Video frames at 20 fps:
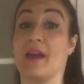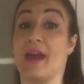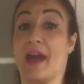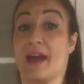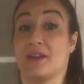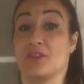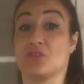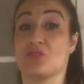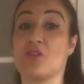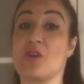
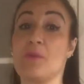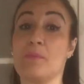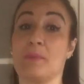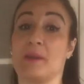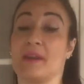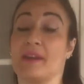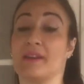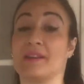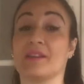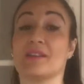and
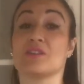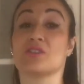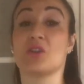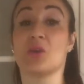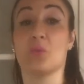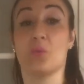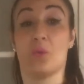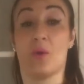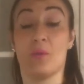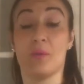dropping. So
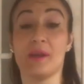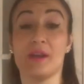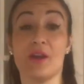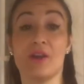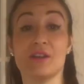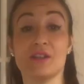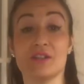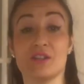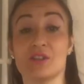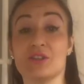what we're
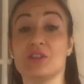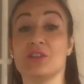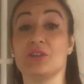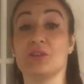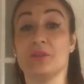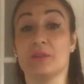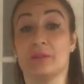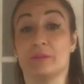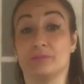going to do